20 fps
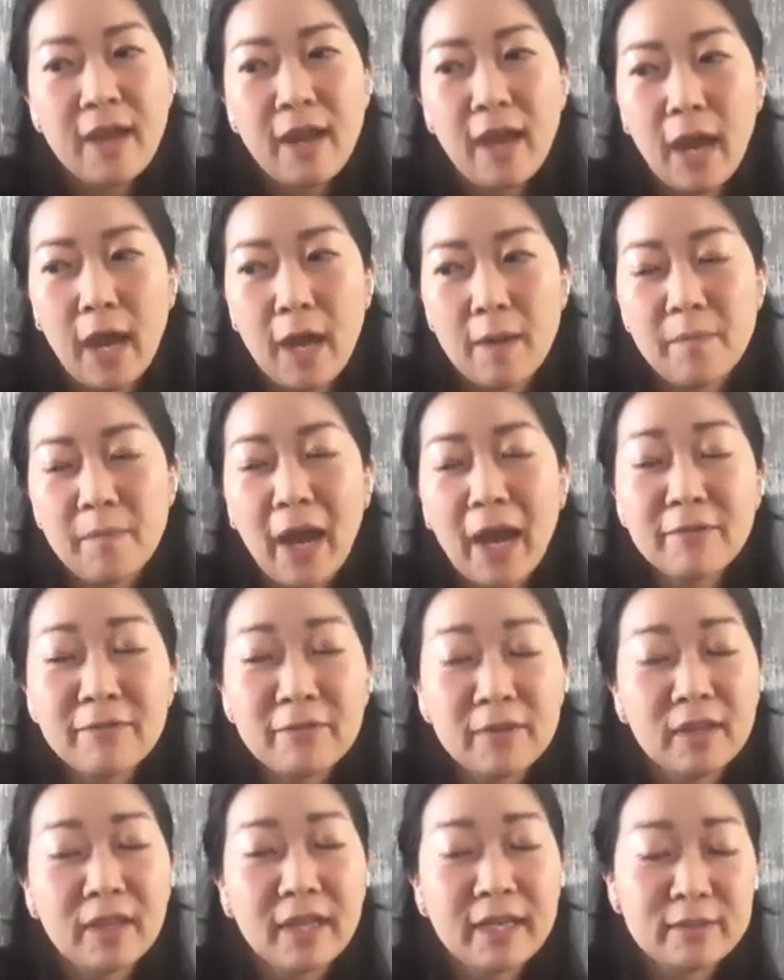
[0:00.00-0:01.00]
I
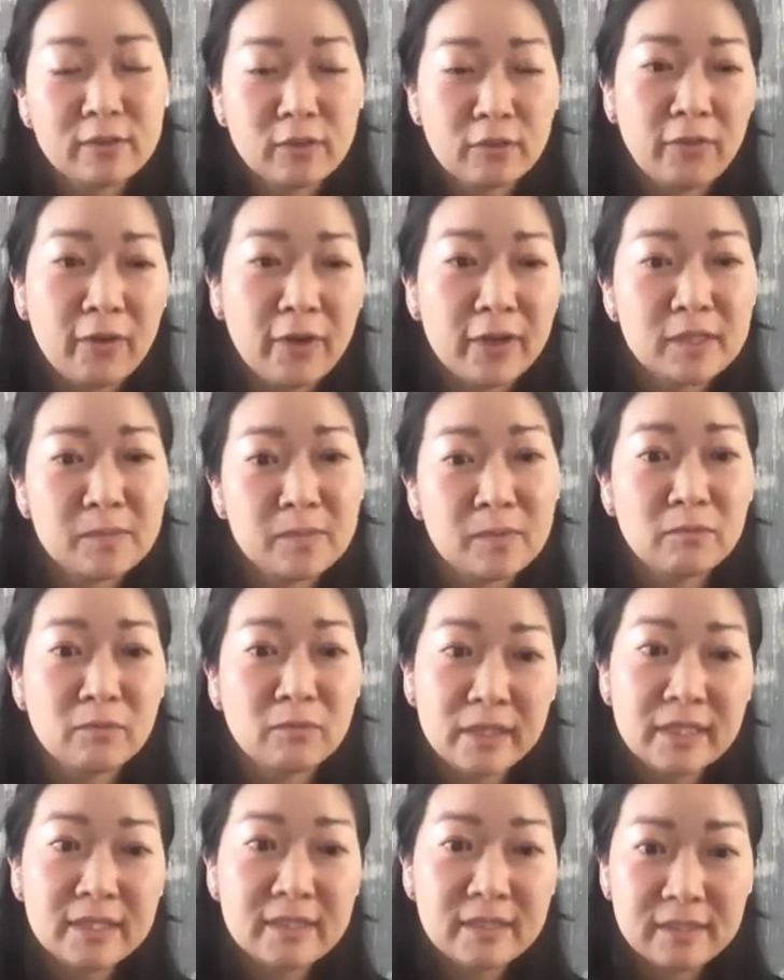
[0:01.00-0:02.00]
feel like so far it's been
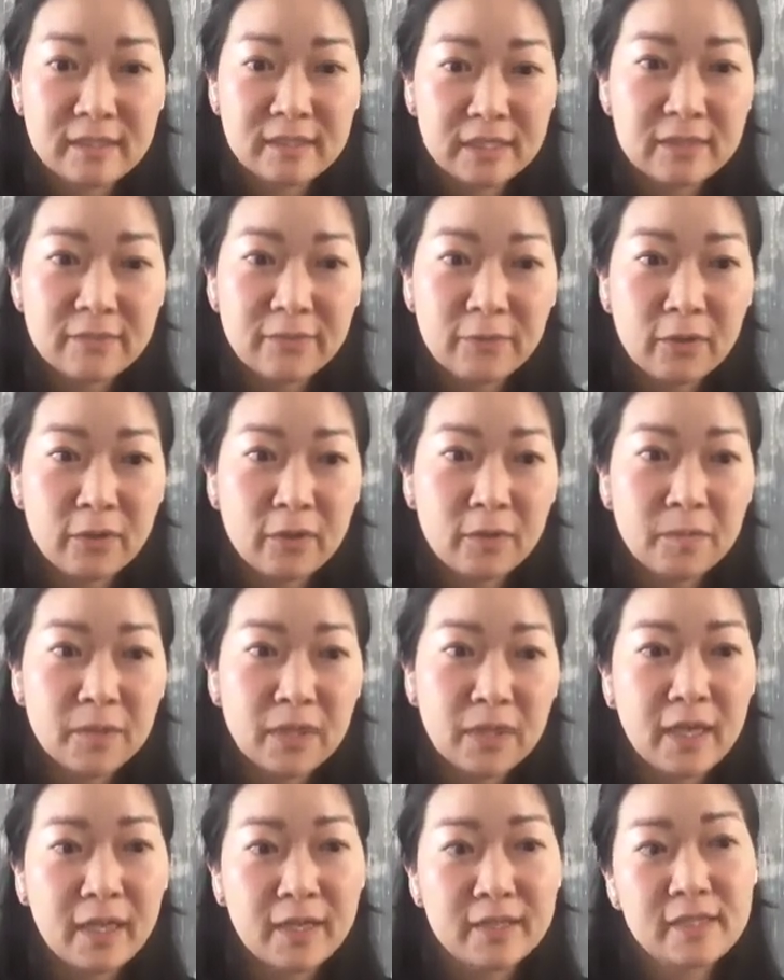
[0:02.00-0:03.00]
really successful
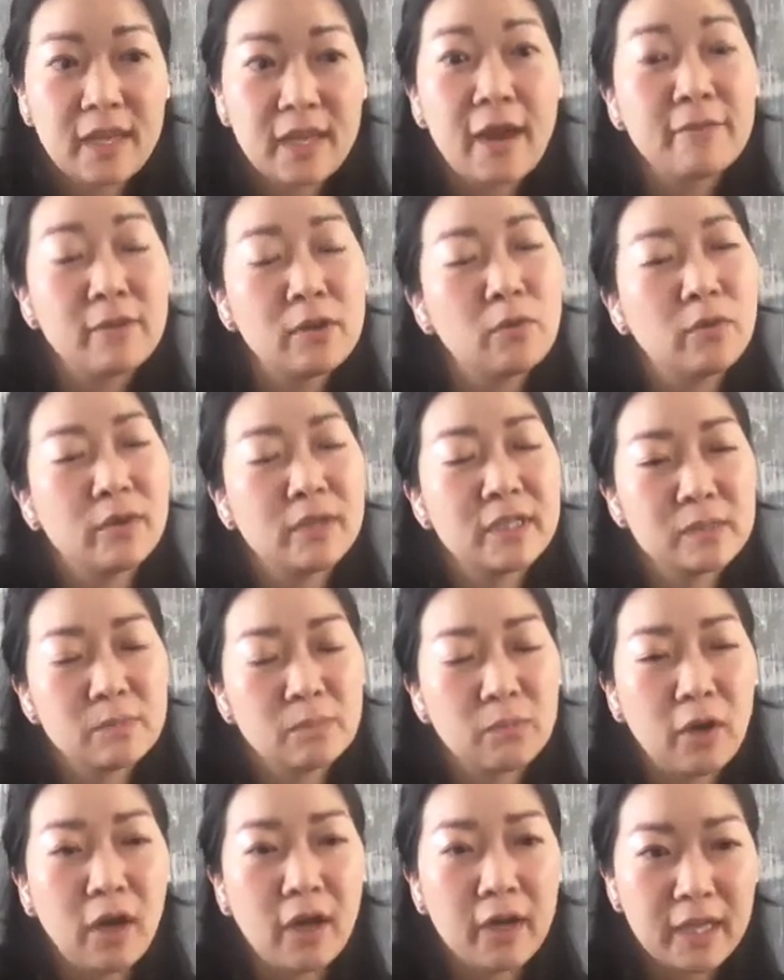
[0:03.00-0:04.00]
because everyone is
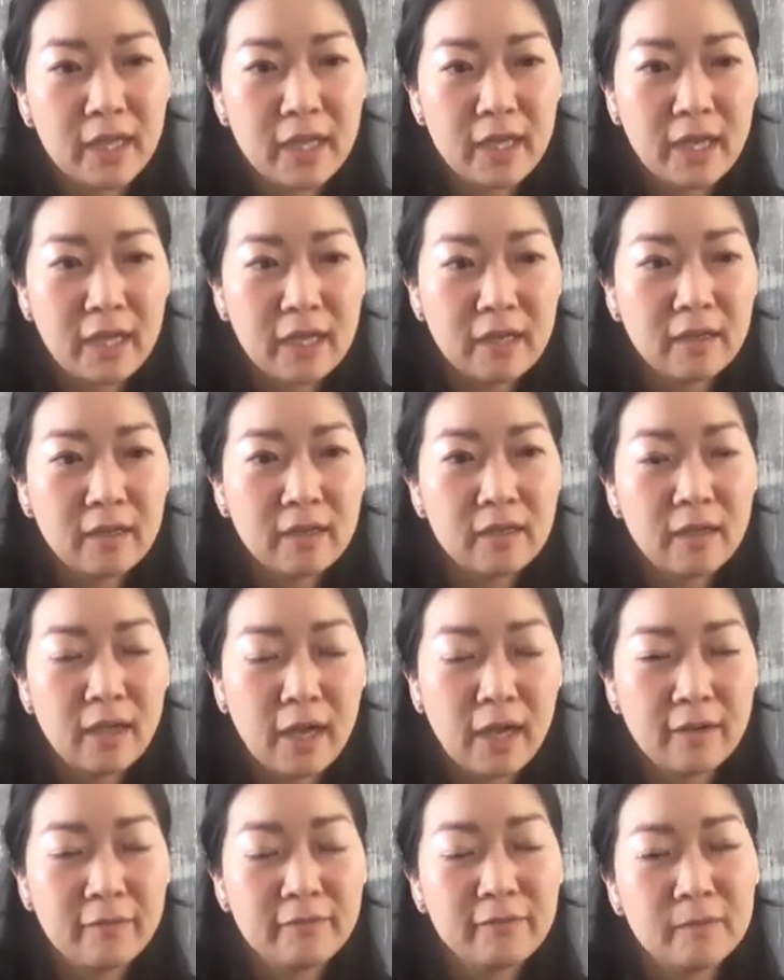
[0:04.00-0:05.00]
brought in
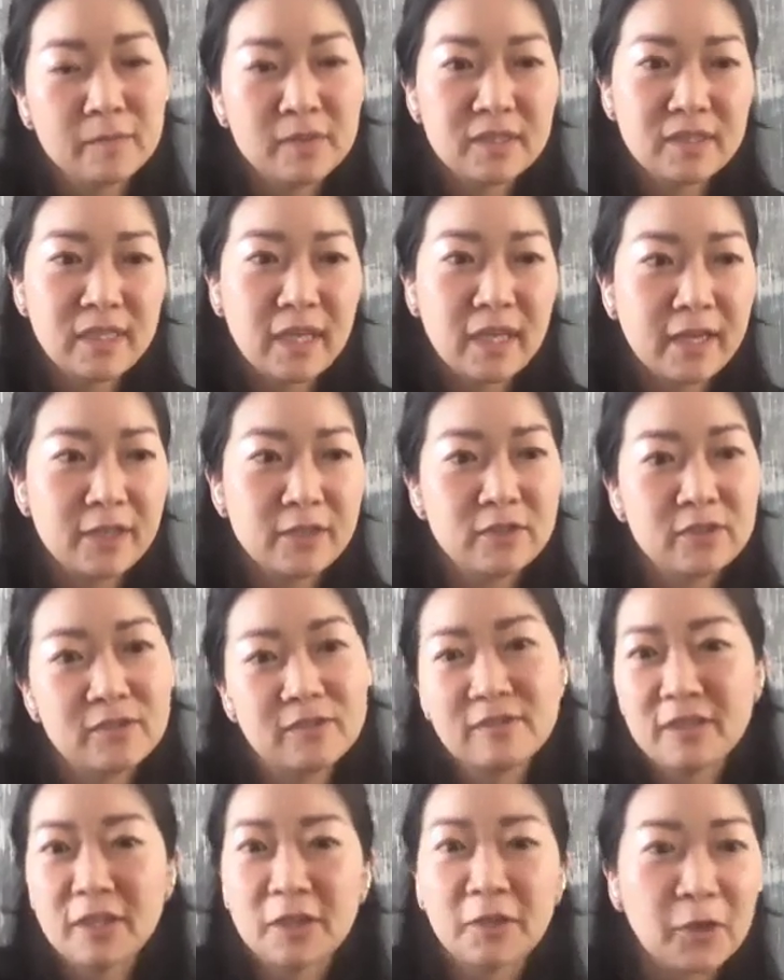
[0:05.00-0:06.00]
from stage
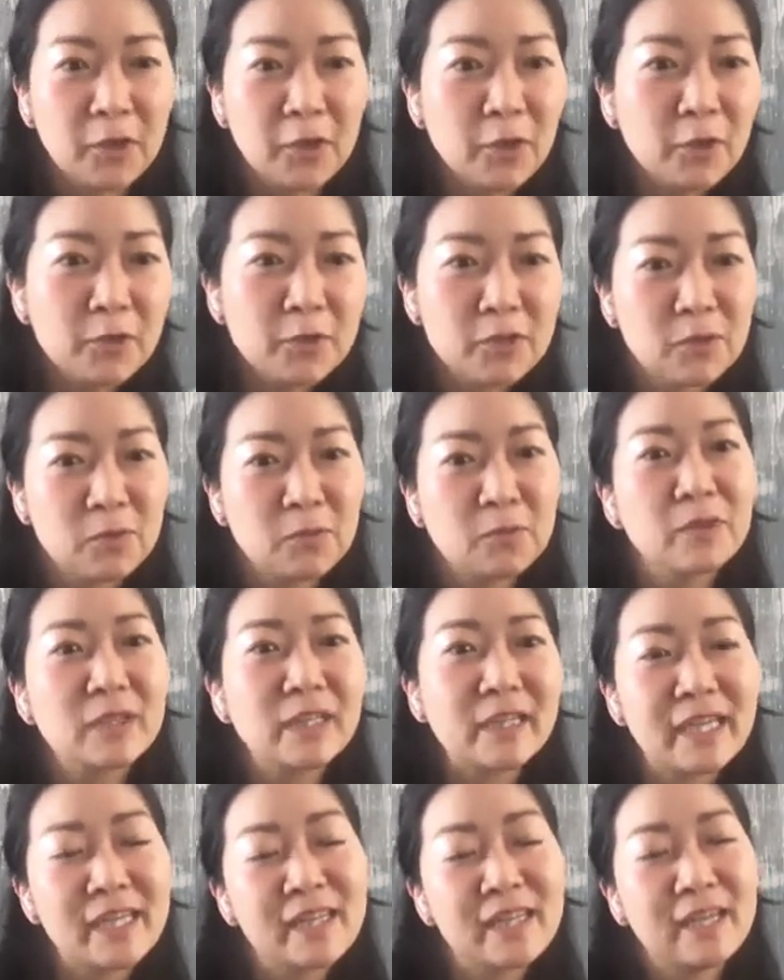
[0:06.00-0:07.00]
zero to
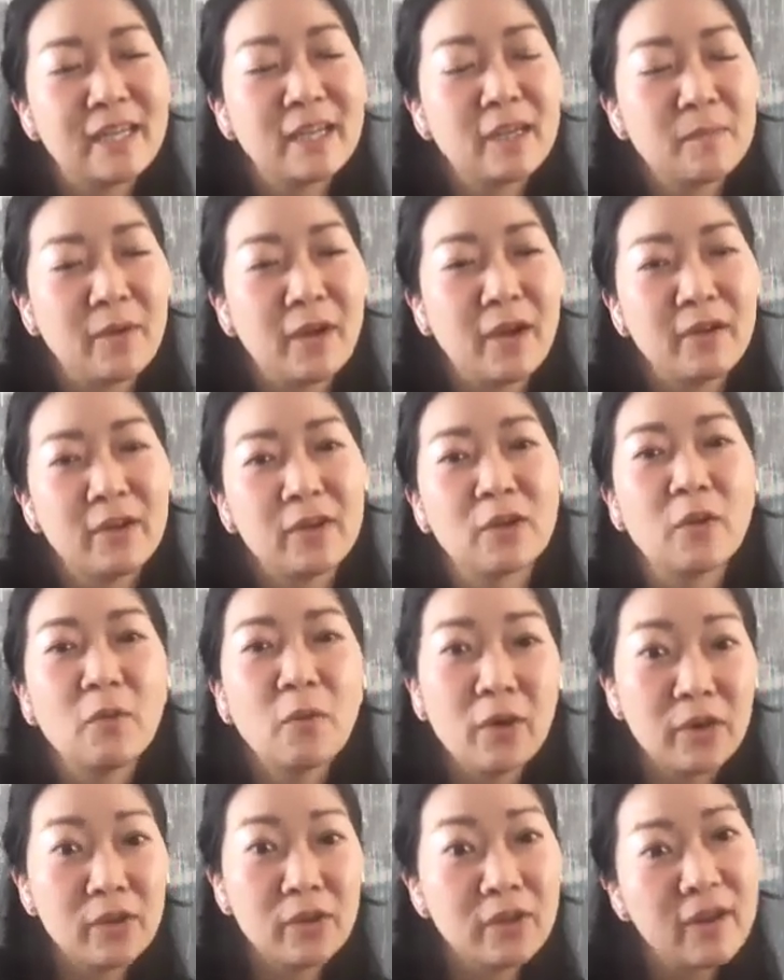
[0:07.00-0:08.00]
really think about,
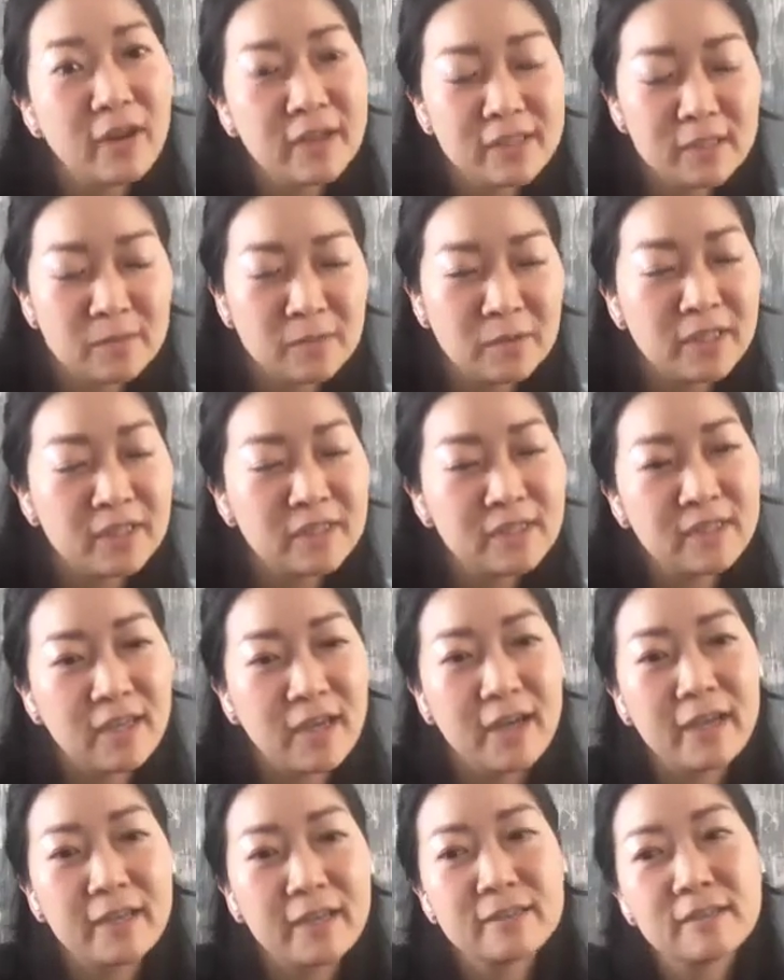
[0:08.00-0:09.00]
what are the customer
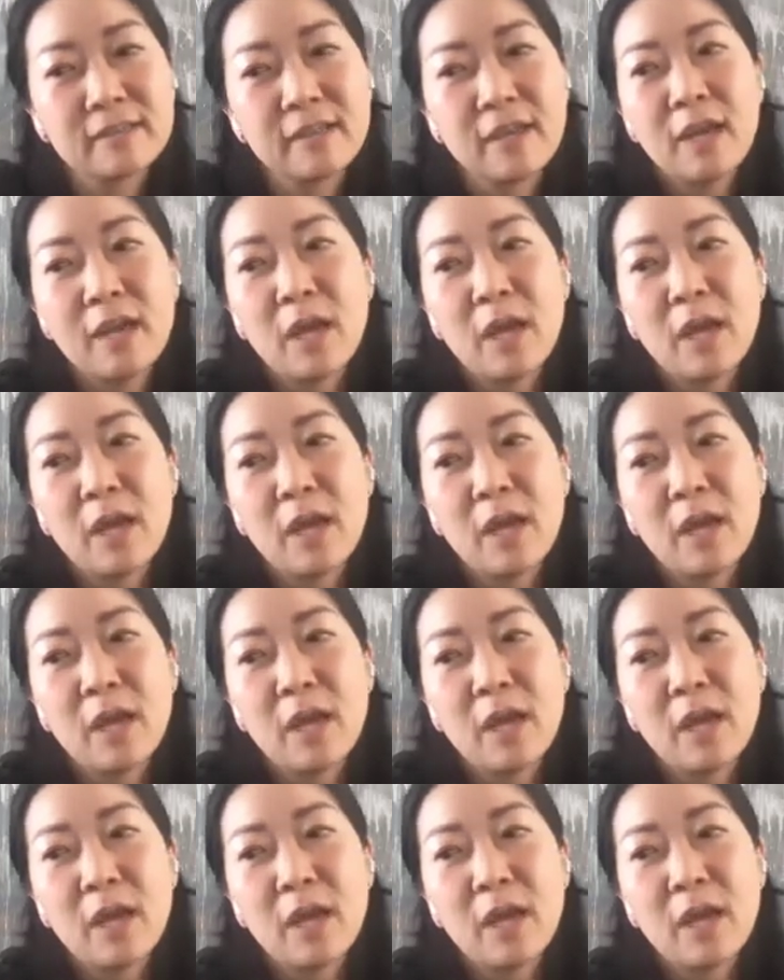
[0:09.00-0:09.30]
insights?